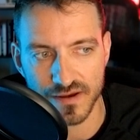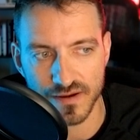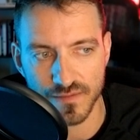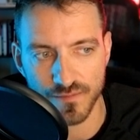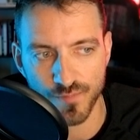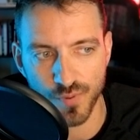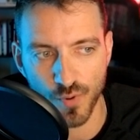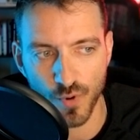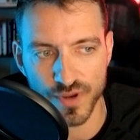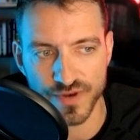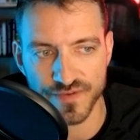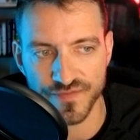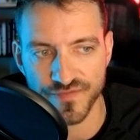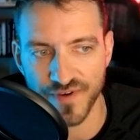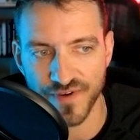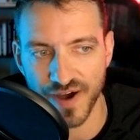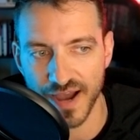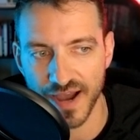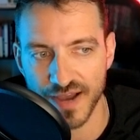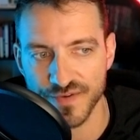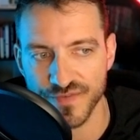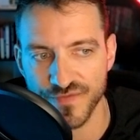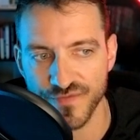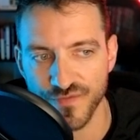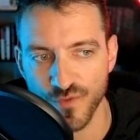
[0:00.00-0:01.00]

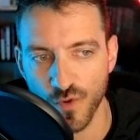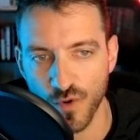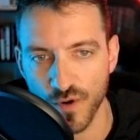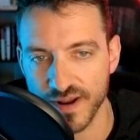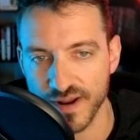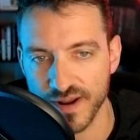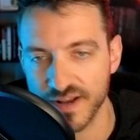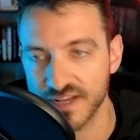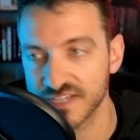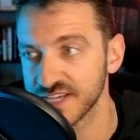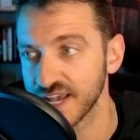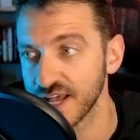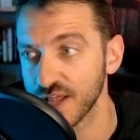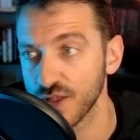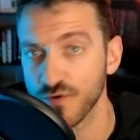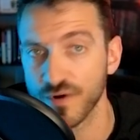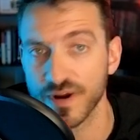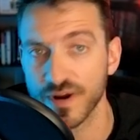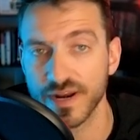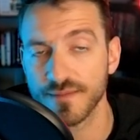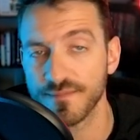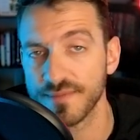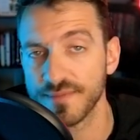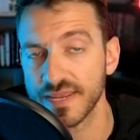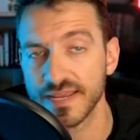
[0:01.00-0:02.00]
0.5 for
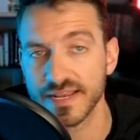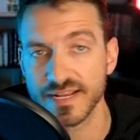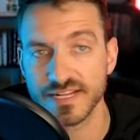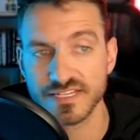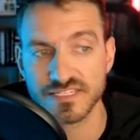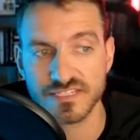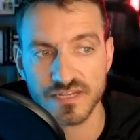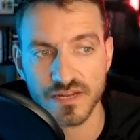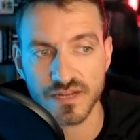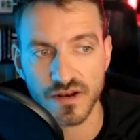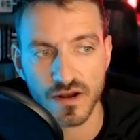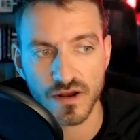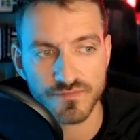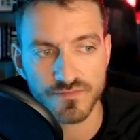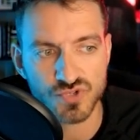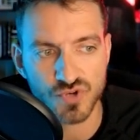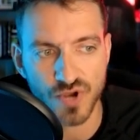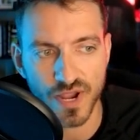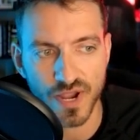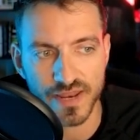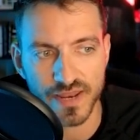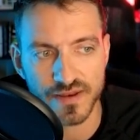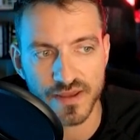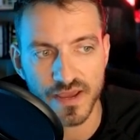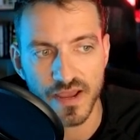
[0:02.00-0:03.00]
accelerating, meaning it's in an
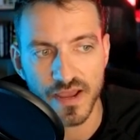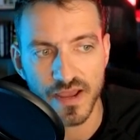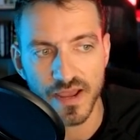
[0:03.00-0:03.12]
uptrend,